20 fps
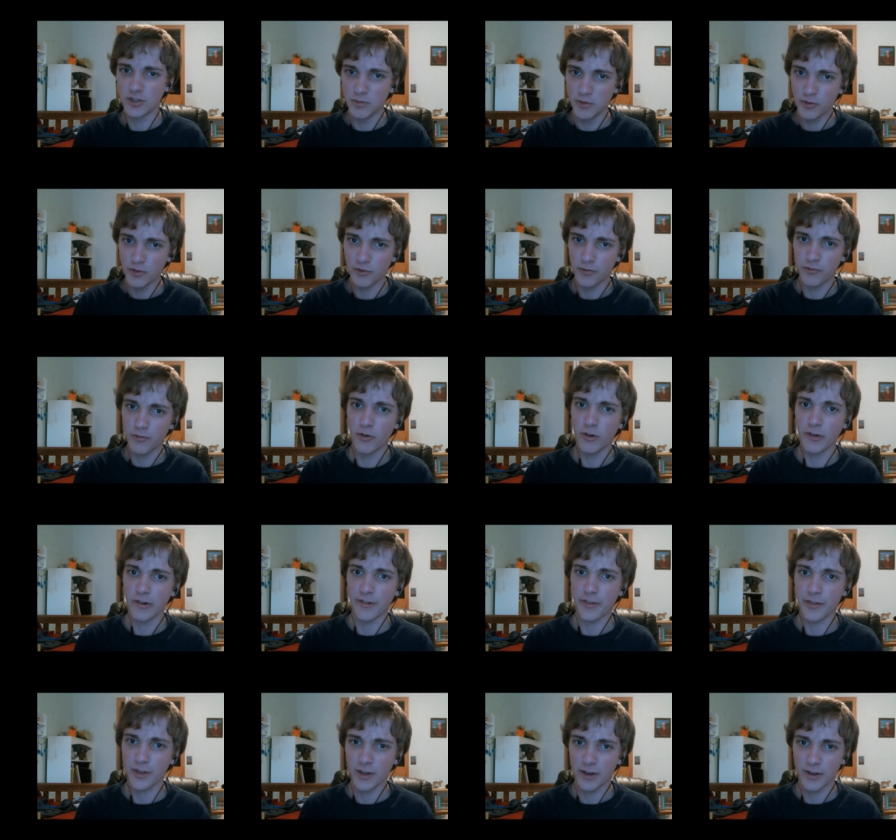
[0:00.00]
move
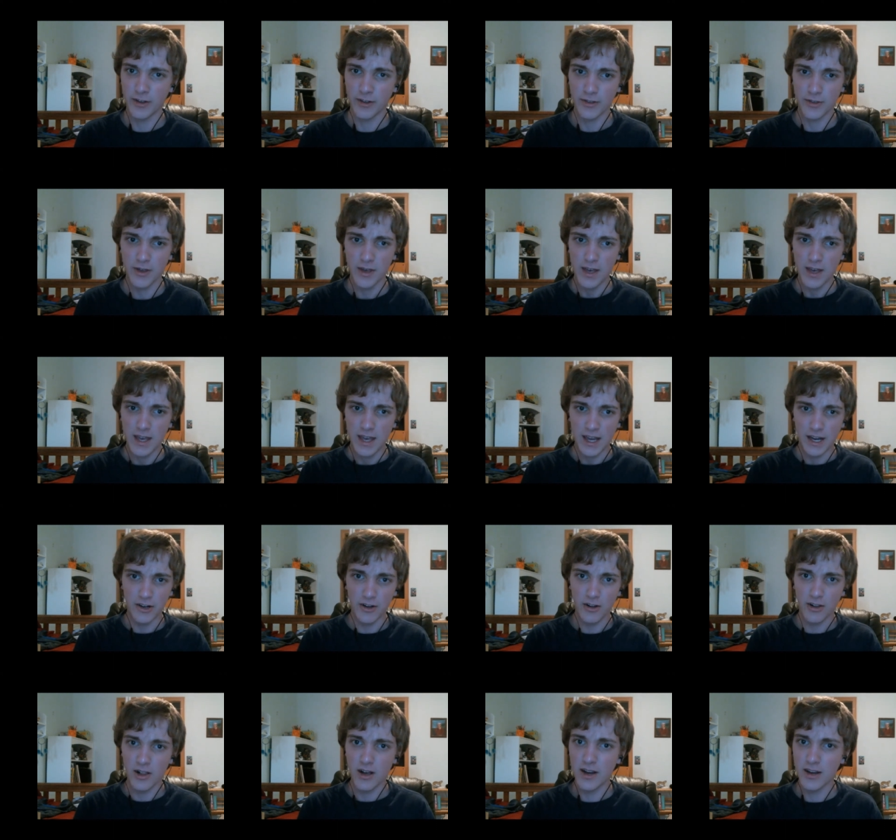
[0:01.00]
forth, because, in
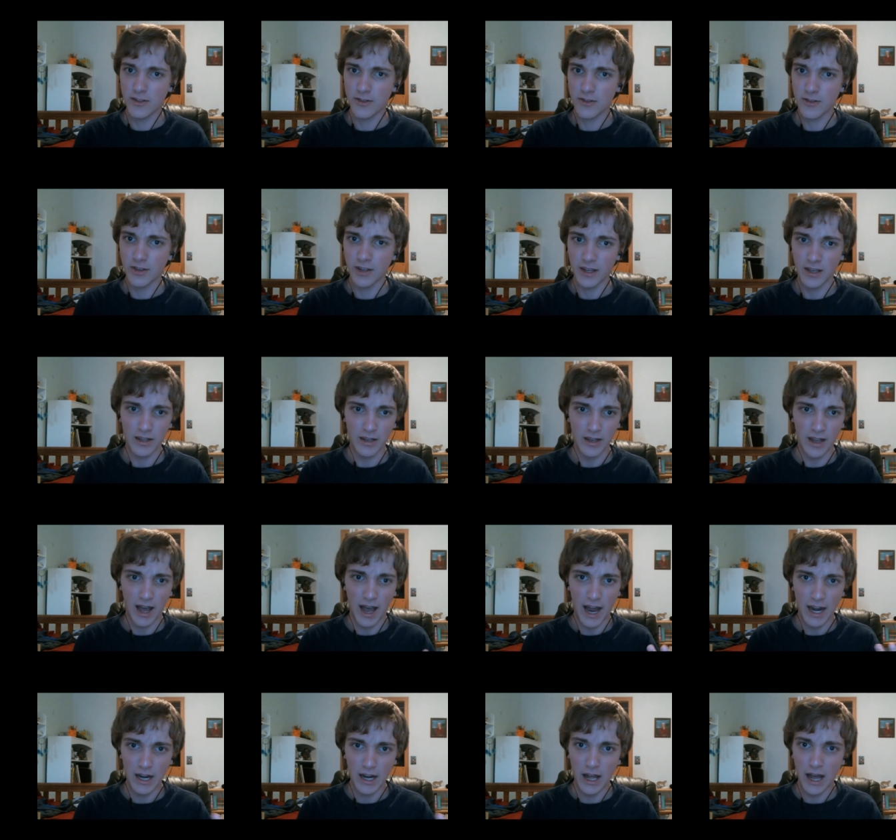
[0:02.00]
all honesty,
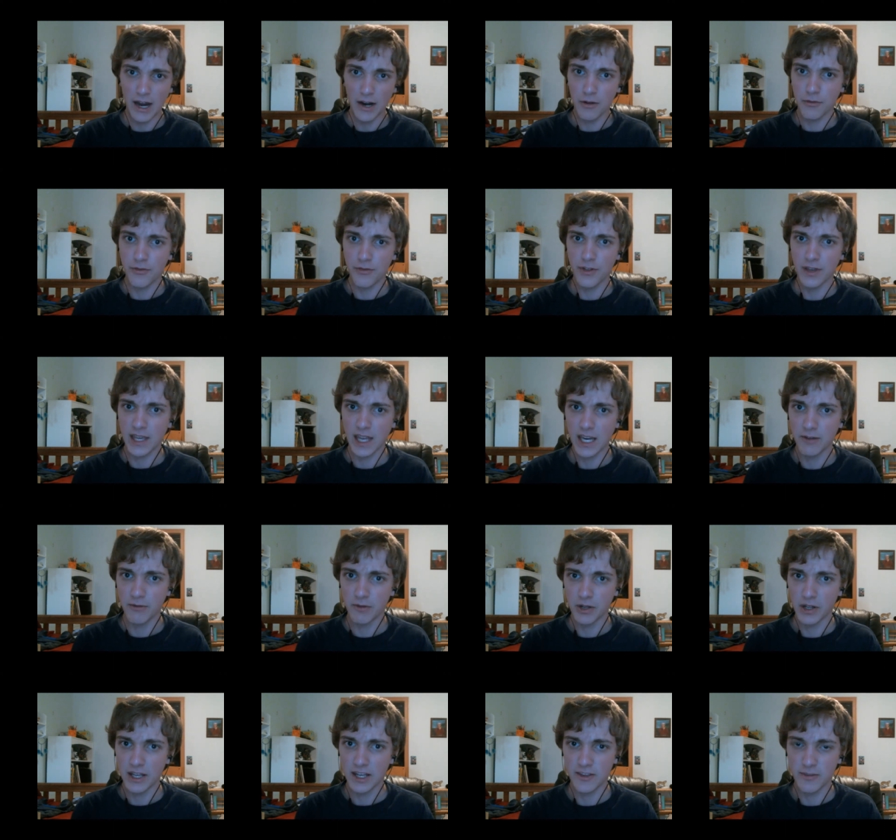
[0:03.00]
I don't think
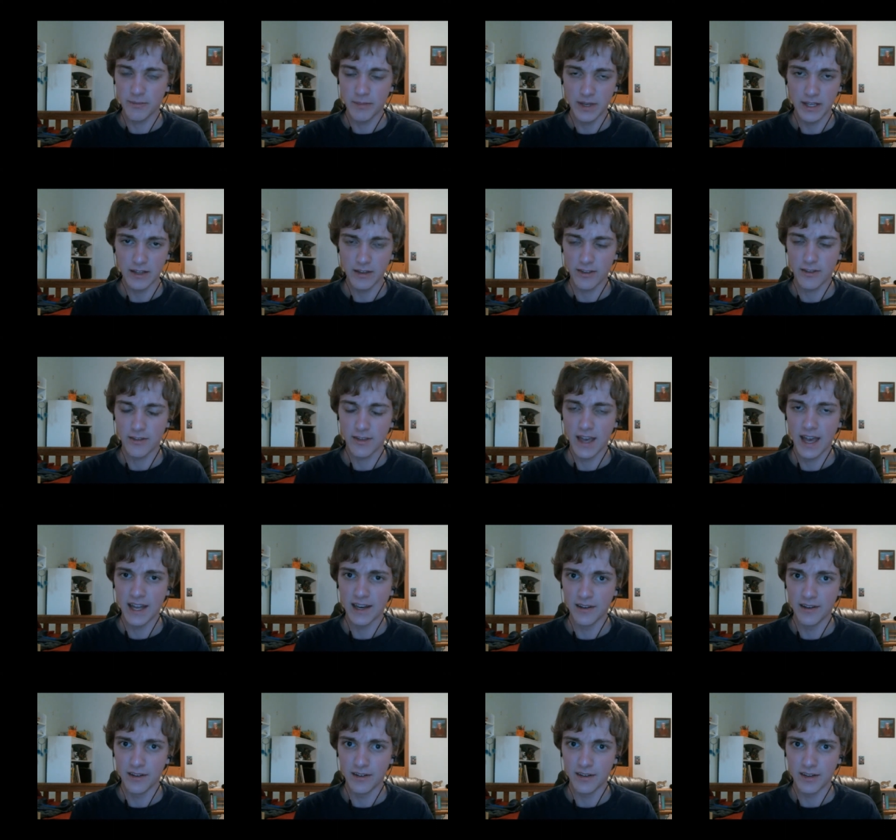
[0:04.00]
anyone likes being
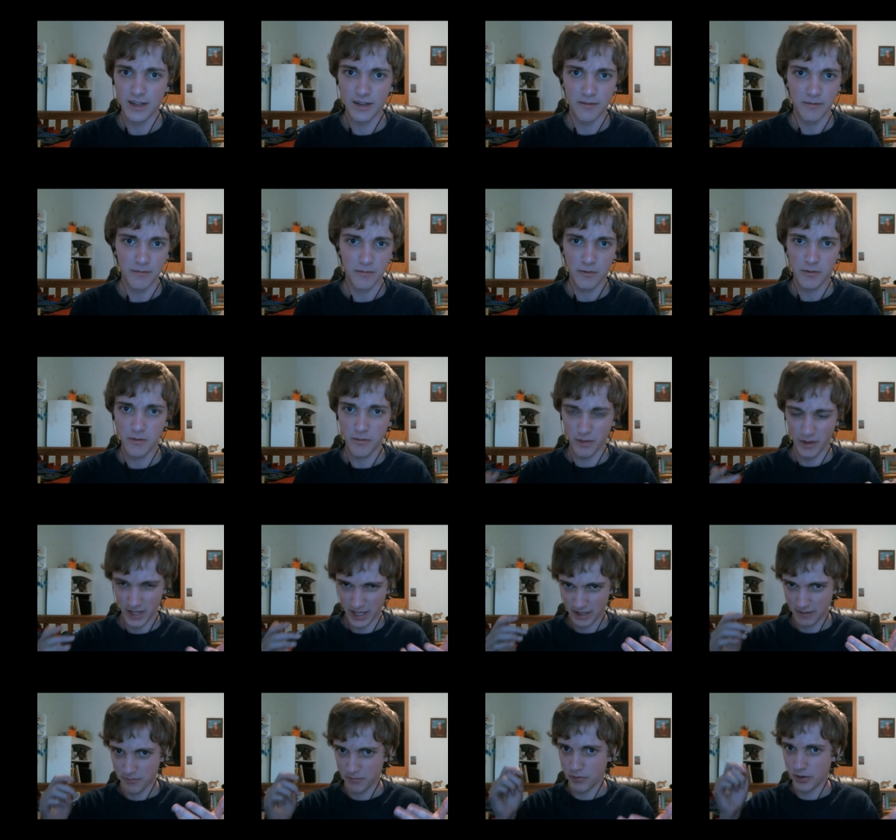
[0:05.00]
saddened and,
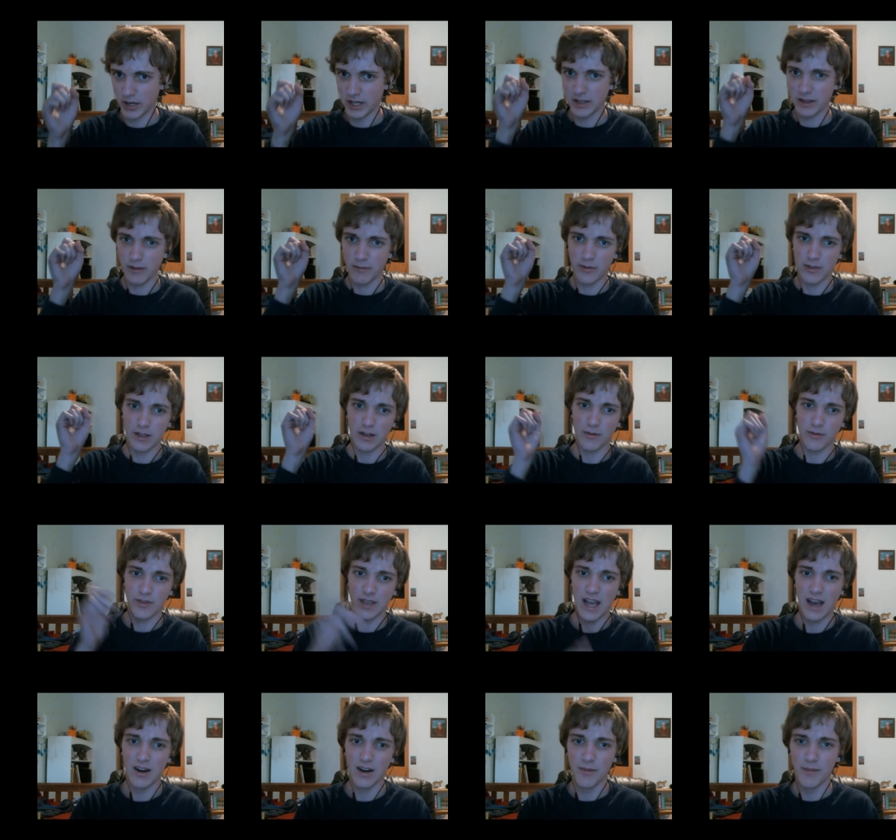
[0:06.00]
like, putting themselves
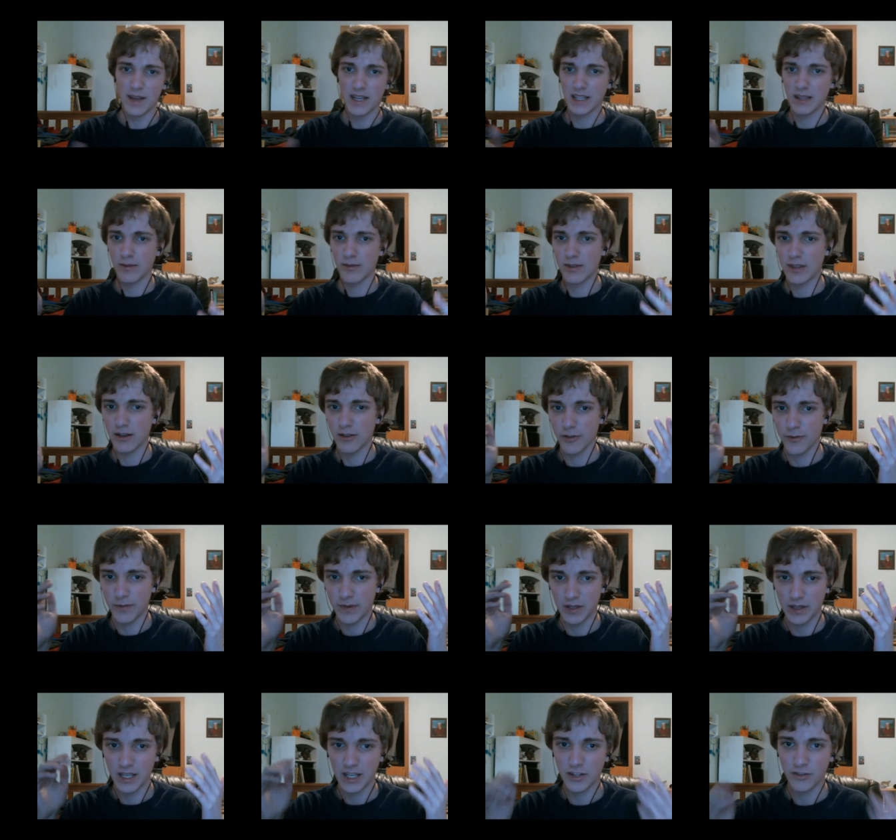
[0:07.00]
down and making themselves
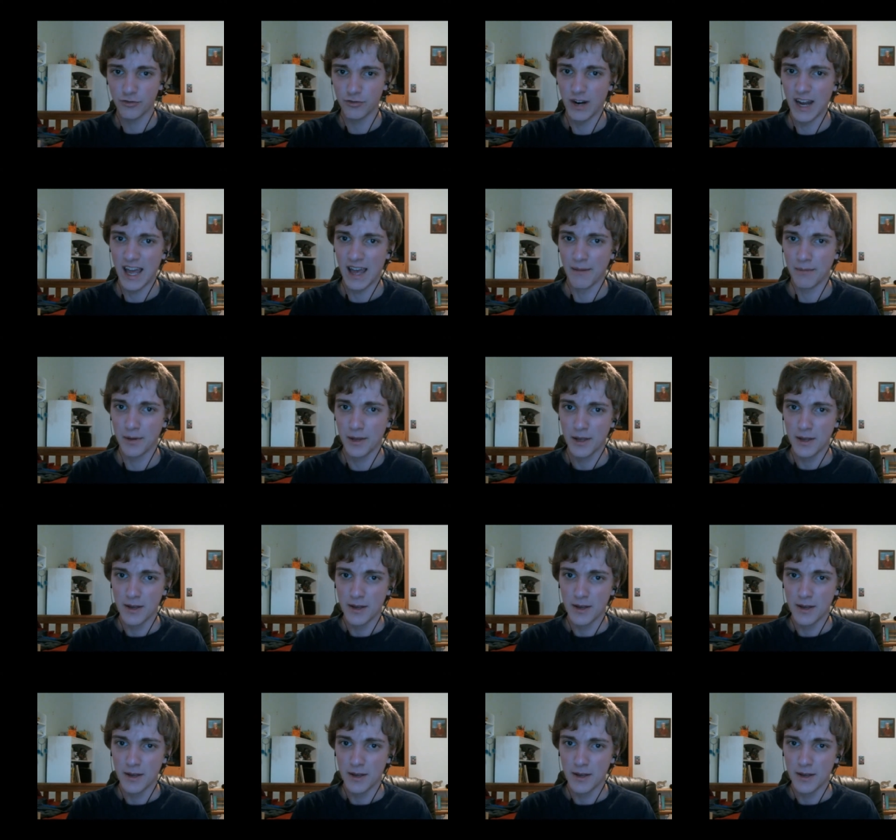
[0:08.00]
feel like crap.